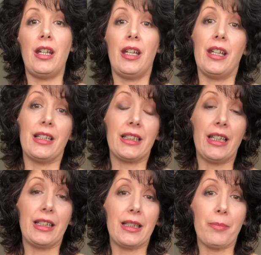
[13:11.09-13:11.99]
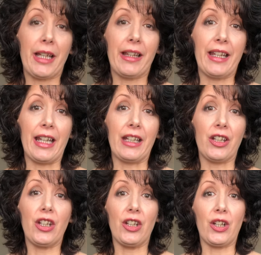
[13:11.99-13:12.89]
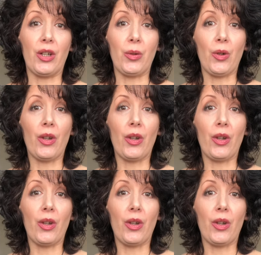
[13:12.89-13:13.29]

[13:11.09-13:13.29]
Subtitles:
is a big thing, you know,